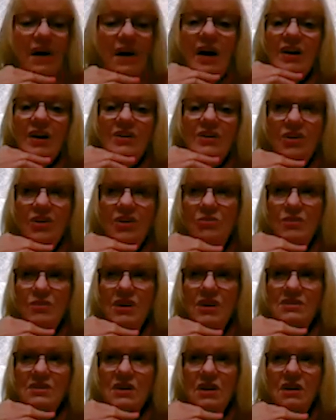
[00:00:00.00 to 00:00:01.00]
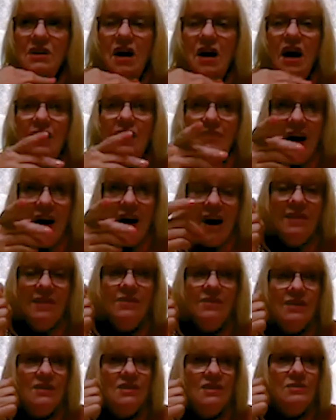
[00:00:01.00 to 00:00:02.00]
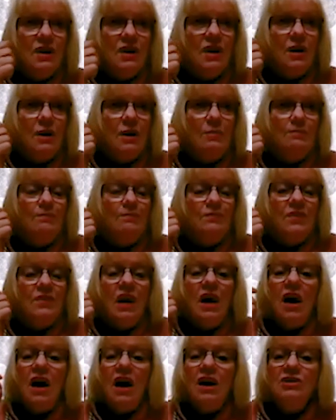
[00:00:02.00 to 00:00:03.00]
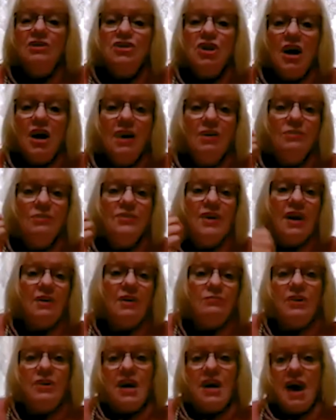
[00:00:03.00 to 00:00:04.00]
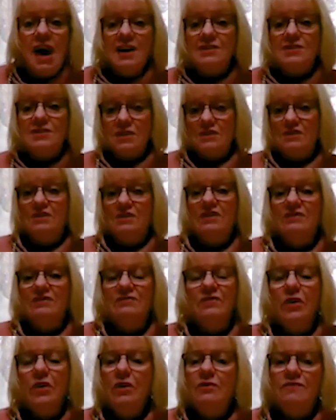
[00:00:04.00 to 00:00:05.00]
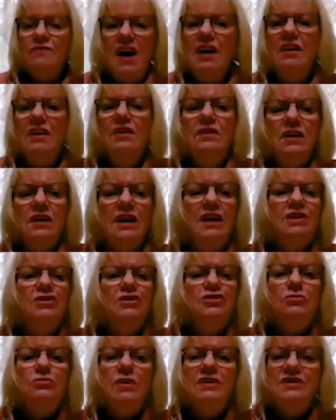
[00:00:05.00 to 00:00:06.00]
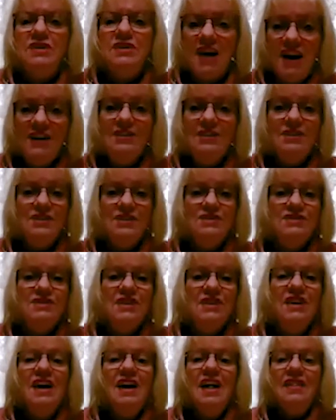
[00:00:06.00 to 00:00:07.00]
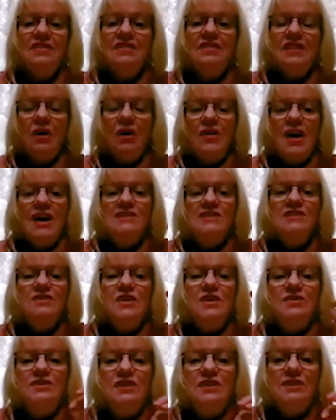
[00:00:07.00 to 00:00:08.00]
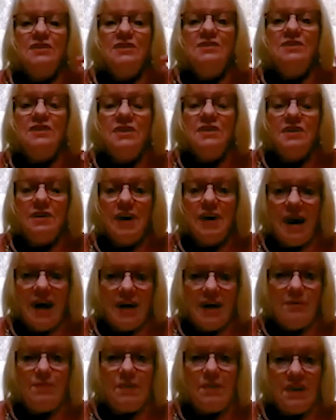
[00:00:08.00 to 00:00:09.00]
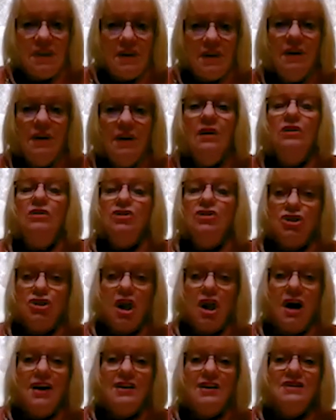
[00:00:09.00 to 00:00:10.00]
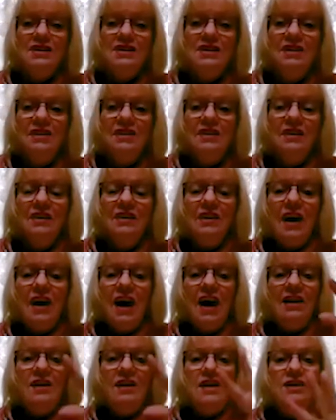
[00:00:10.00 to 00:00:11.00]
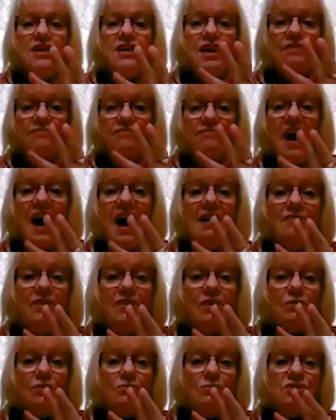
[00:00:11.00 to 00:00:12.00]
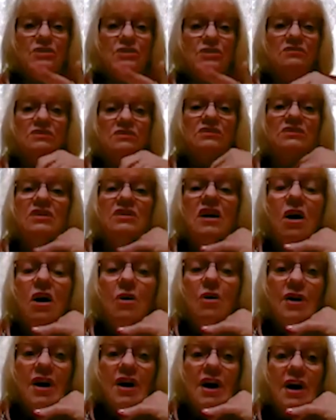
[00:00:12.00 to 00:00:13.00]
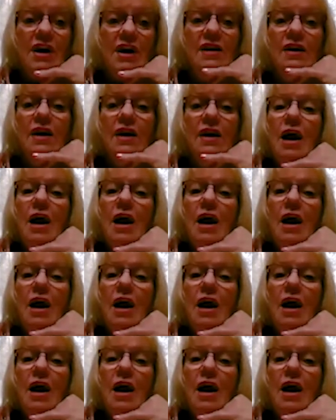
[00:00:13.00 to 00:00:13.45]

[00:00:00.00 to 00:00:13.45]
Another reason I've had this, a child that reacted very violently to a tetanus. Now that's in the DTaP shot, and then you get 5 of those, okay?